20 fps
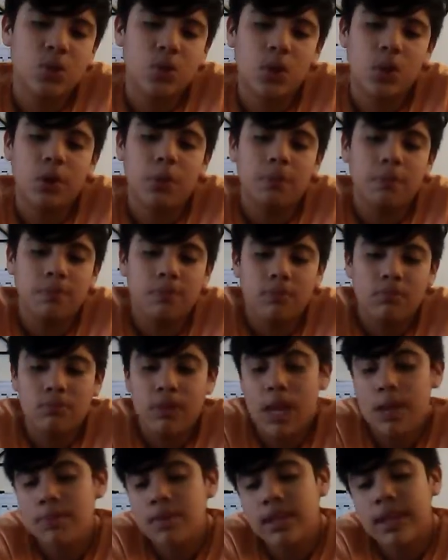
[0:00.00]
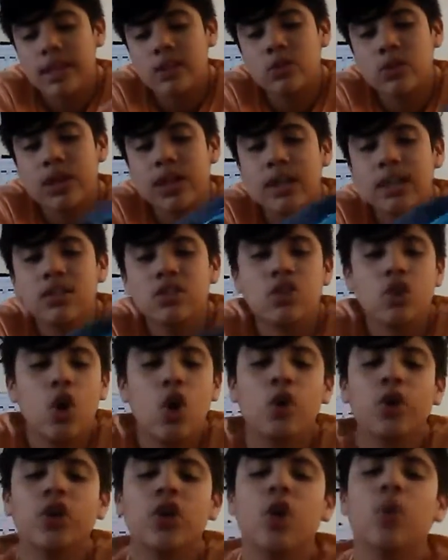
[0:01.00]
so Maybe that's why it is.
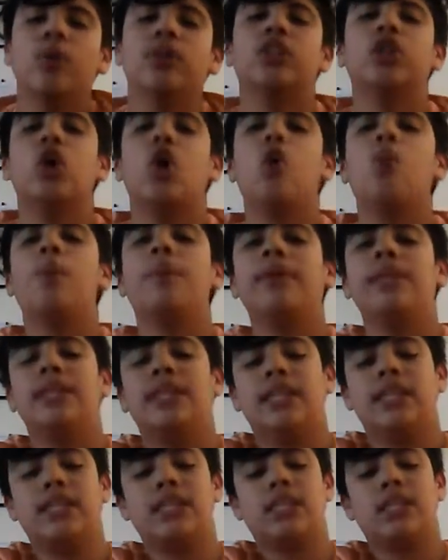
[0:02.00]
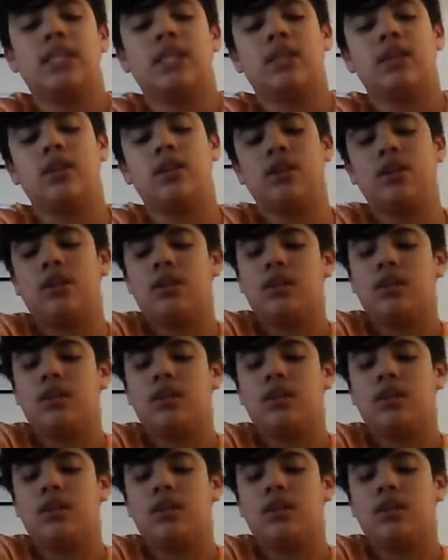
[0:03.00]
So, you know, let's open this.